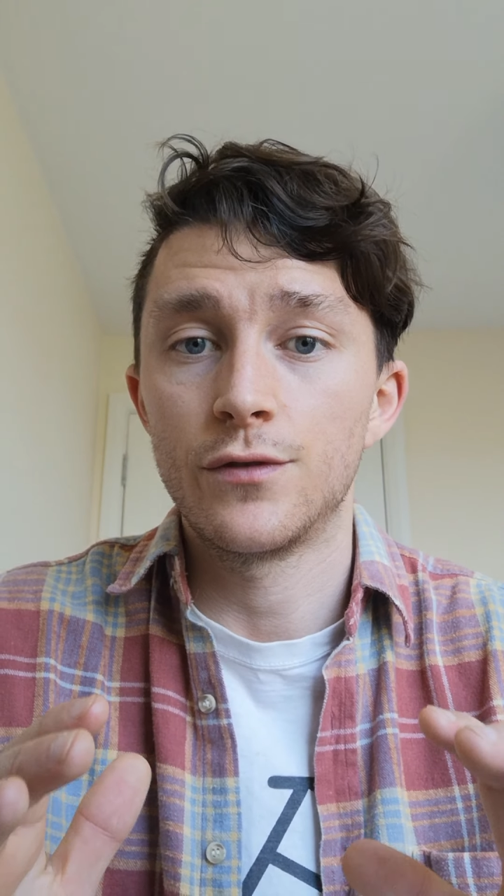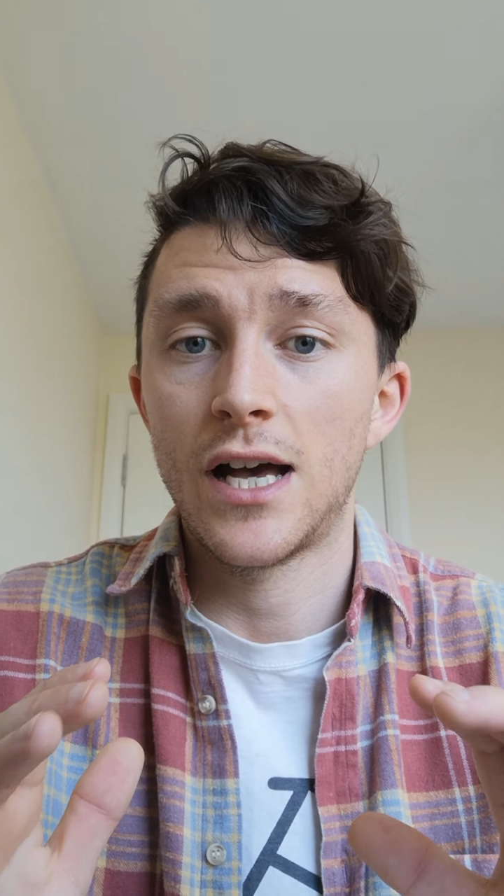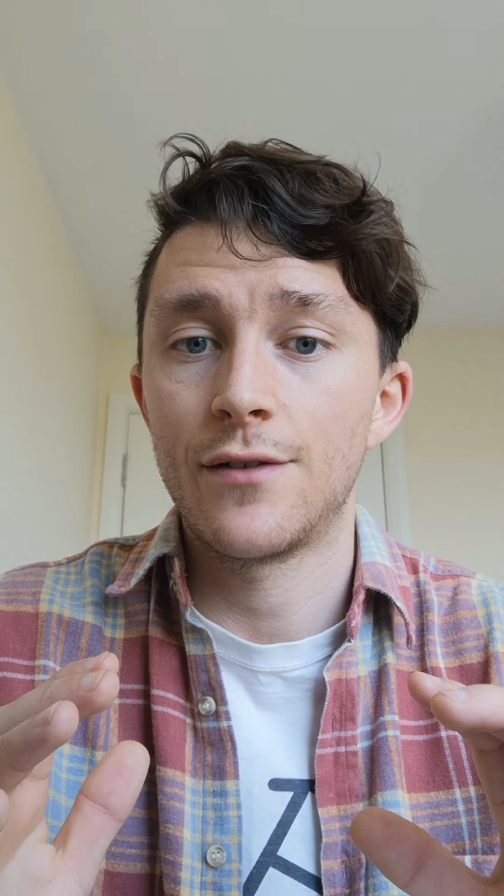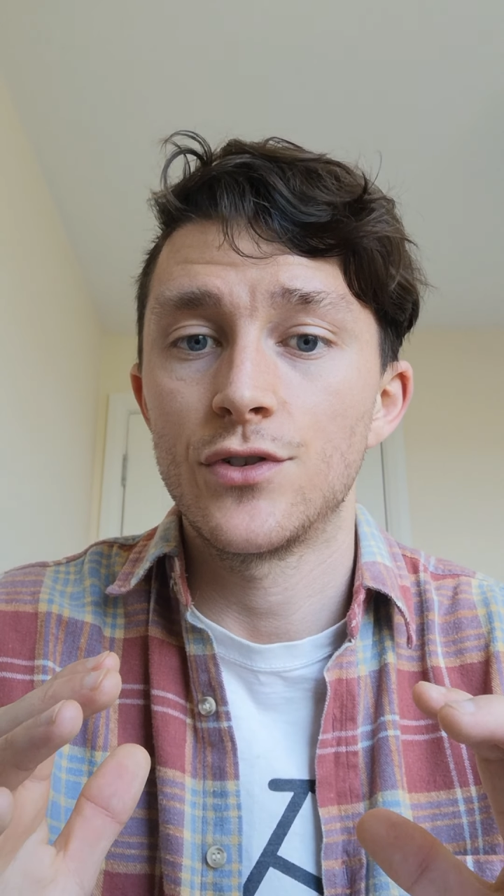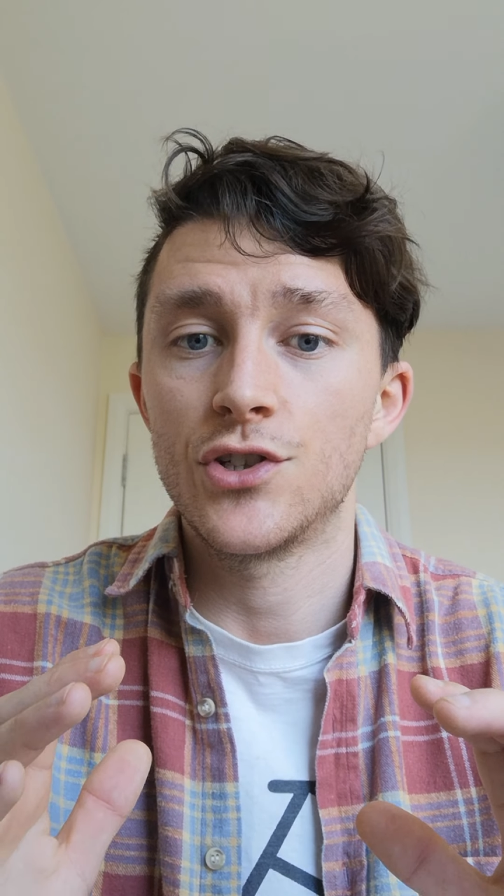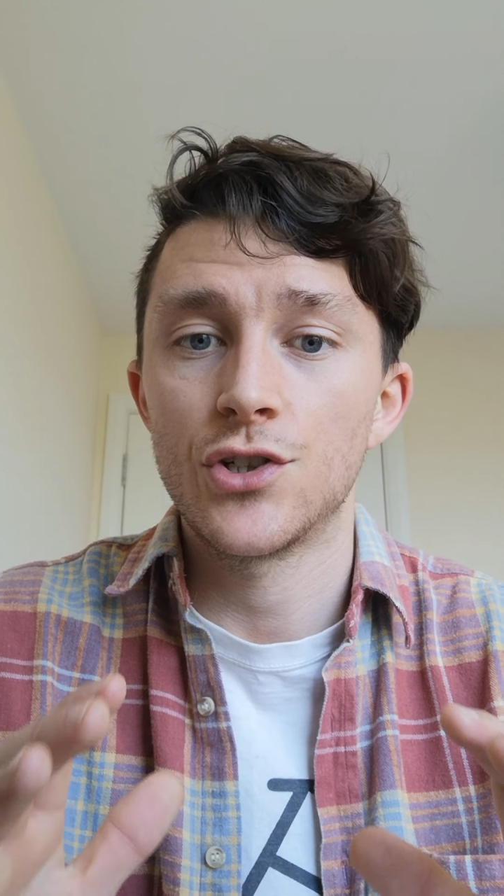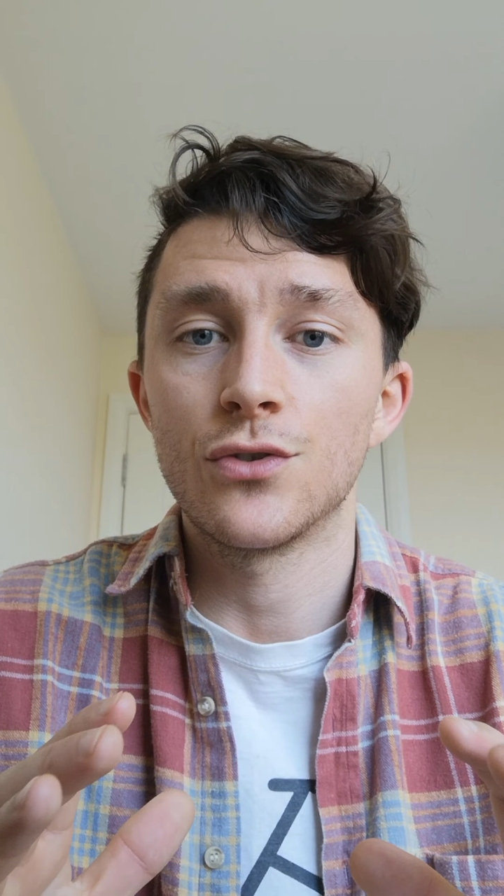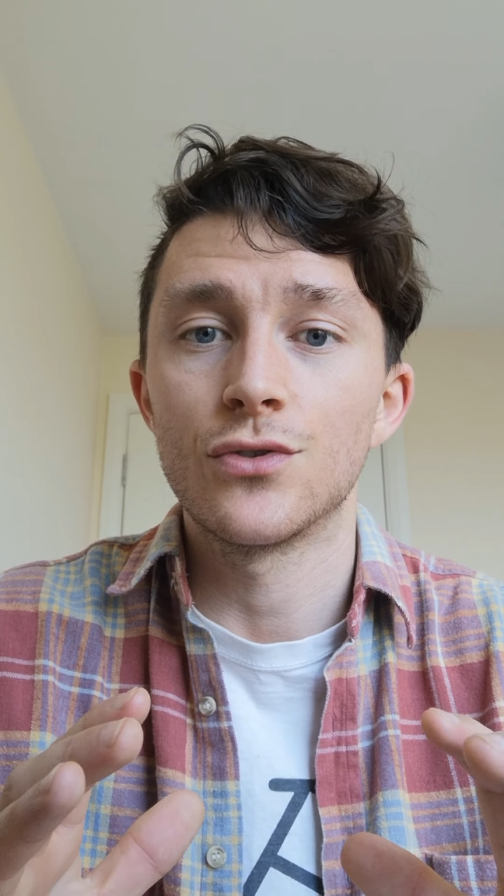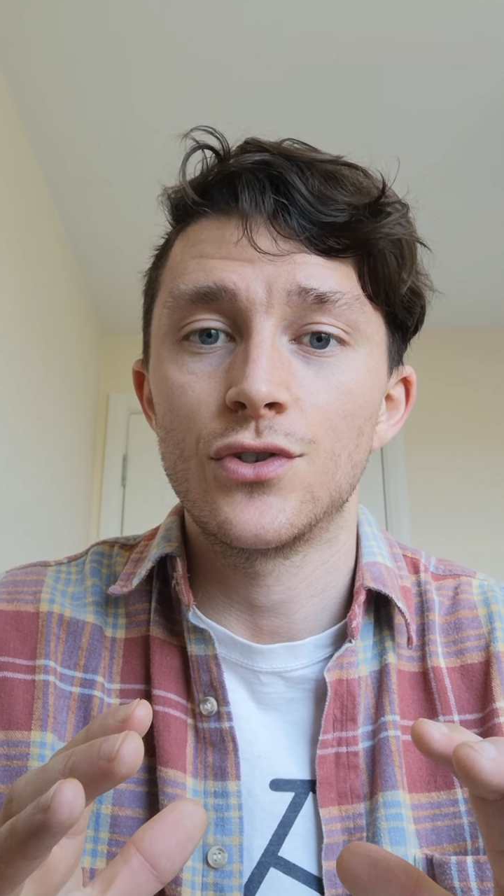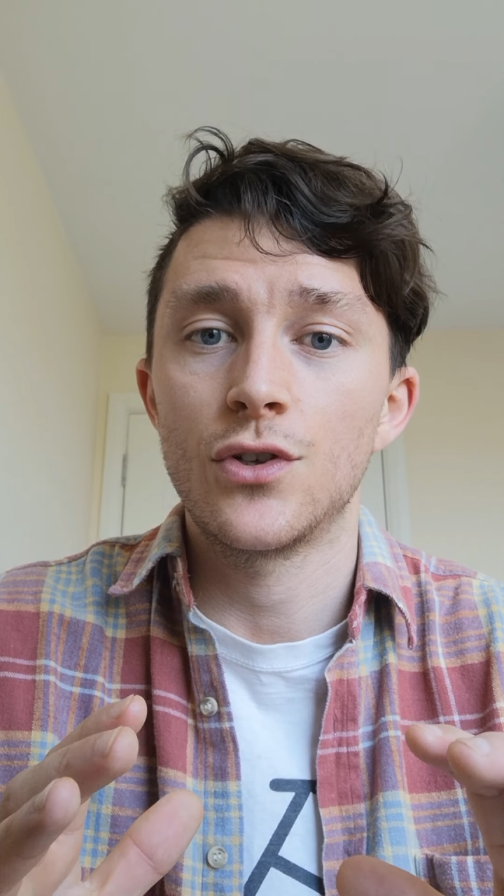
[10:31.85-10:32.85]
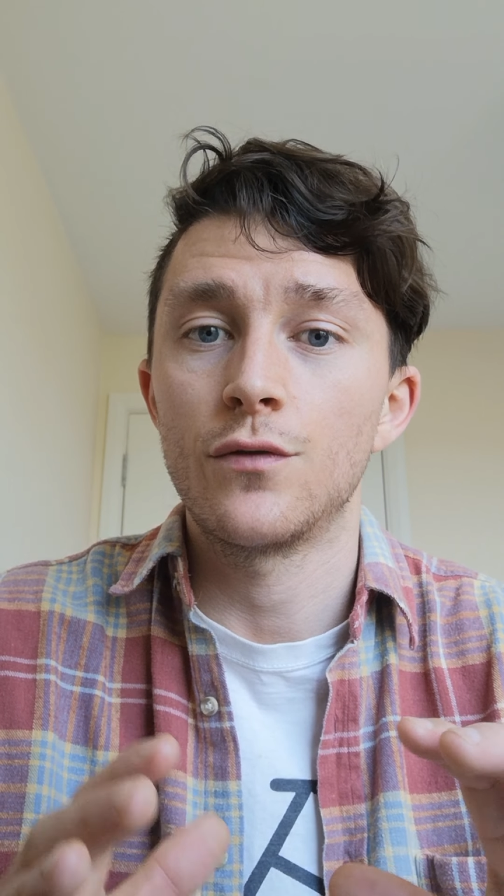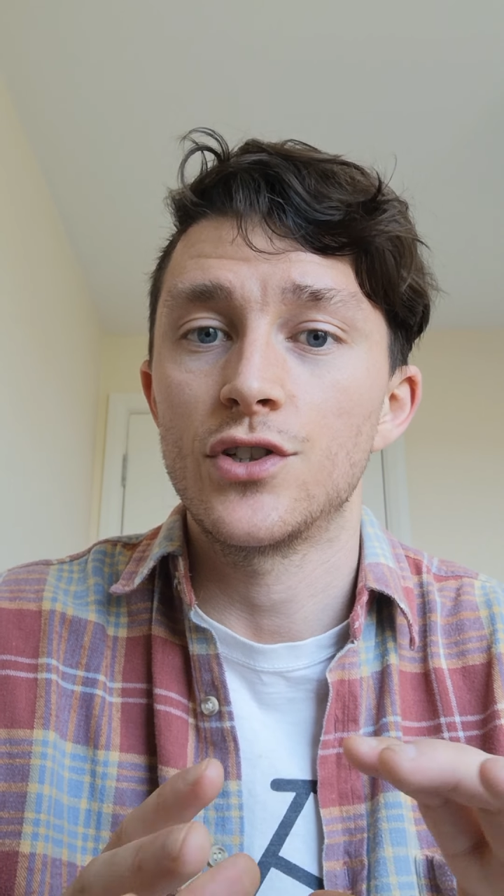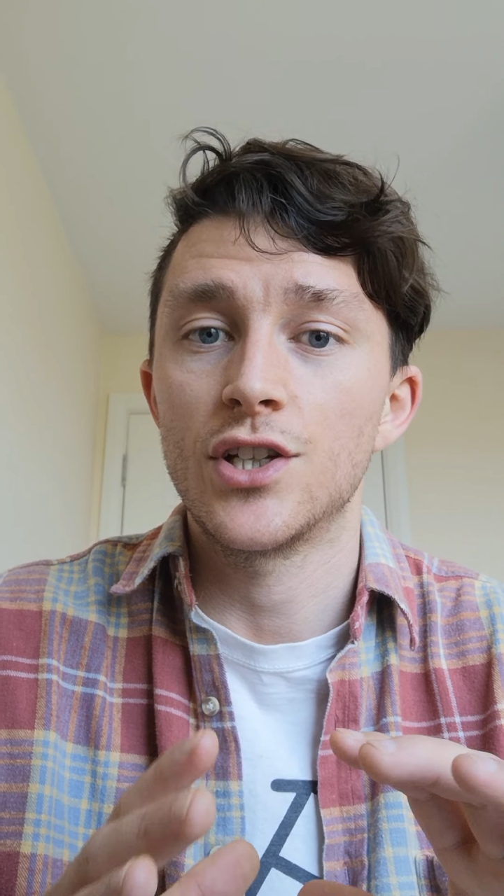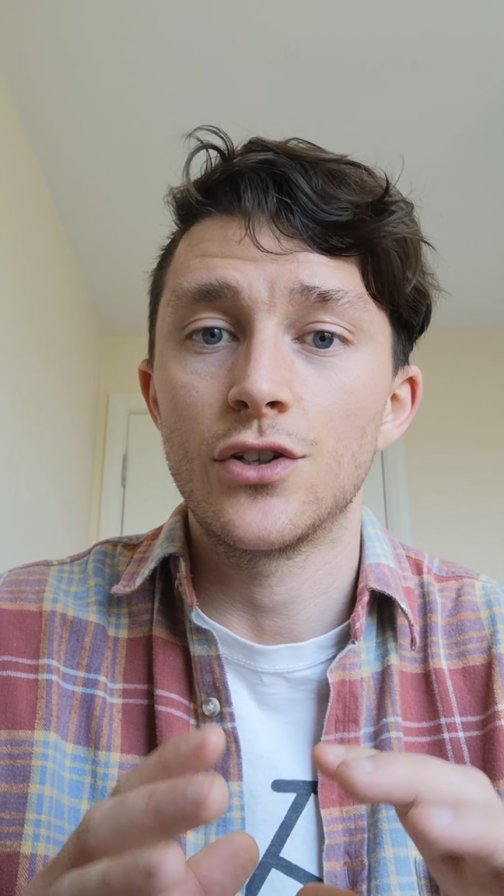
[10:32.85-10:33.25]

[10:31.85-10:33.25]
having students that obviously